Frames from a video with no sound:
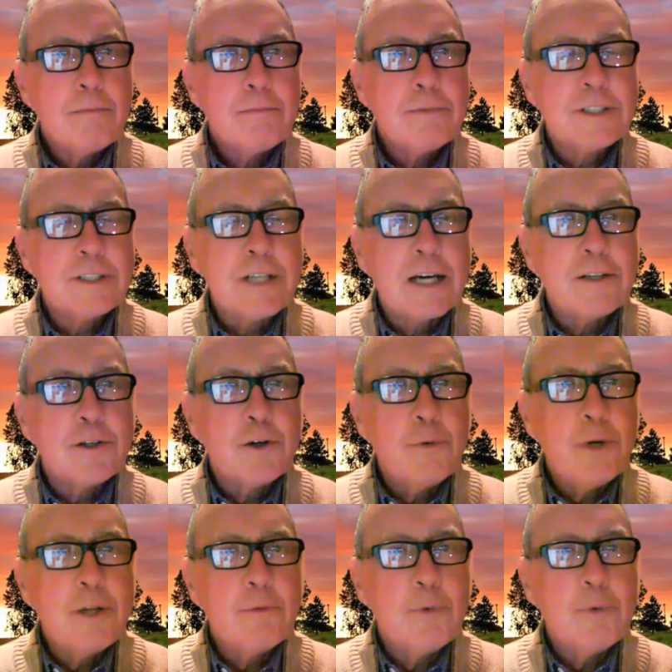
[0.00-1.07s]
decide to go
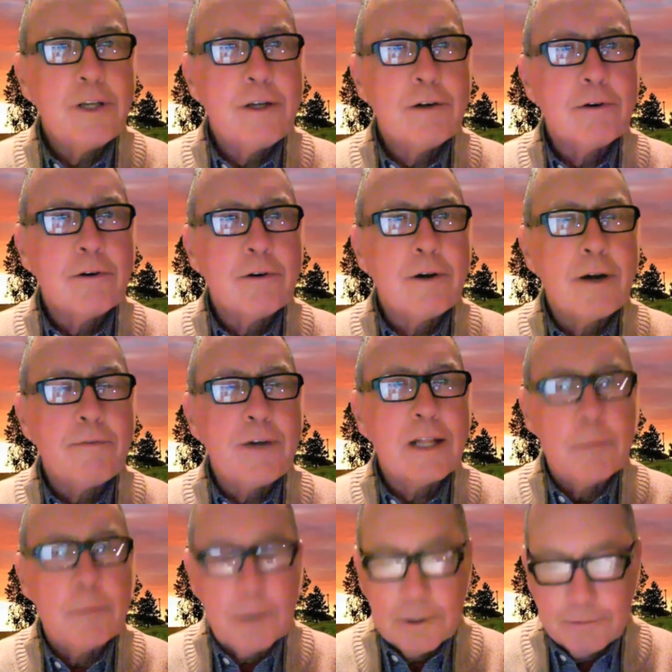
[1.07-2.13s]
in when you're
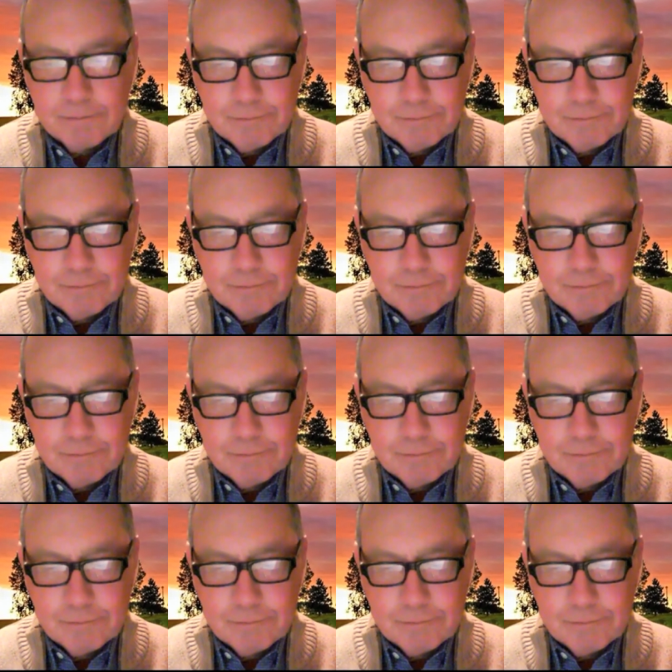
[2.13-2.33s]
available.